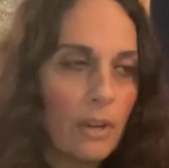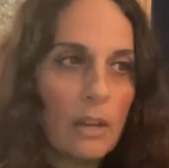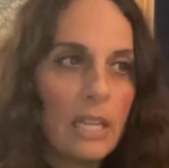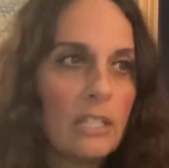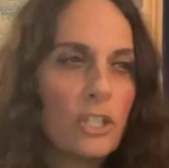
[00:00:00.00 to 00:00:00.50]

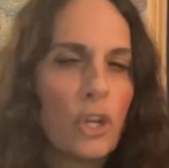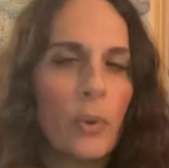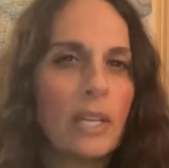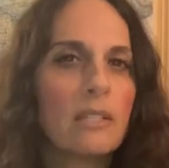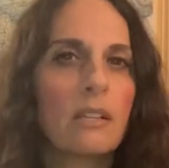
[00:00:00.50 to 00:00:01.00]
He's
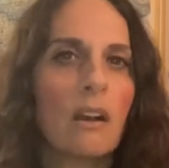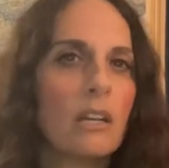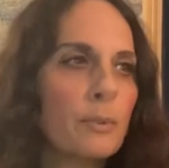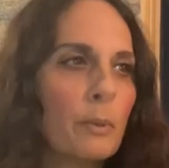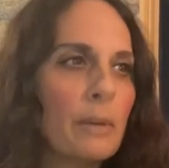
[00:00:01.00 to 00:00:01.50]
showing us the
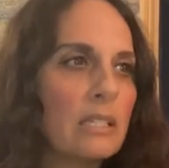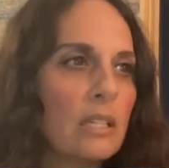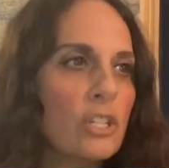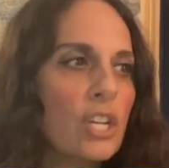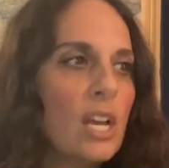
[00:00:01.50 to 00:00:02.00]
gospel
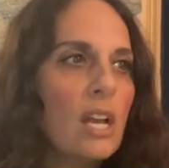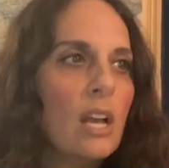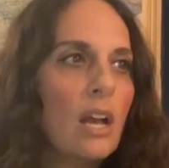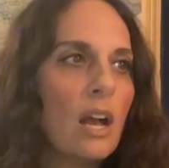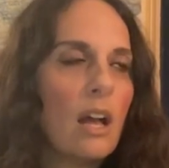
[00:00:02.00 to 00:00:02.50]
message
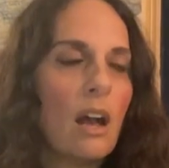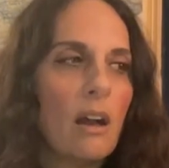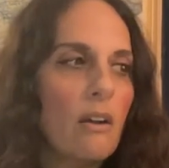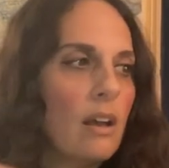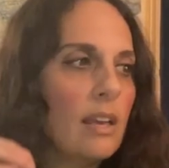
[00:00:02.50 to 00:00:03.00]
uh,
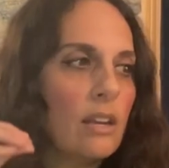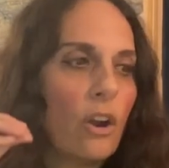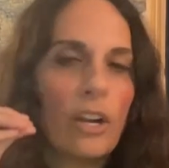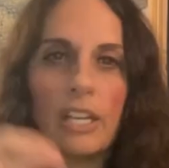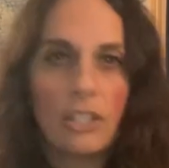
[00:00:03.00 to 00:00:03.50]
in our
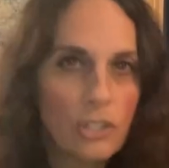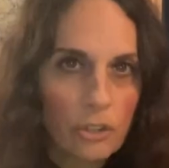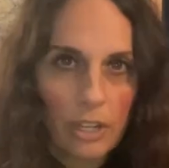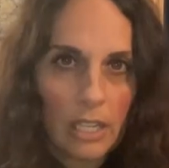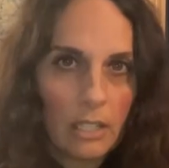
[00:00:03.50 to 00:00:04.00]
history,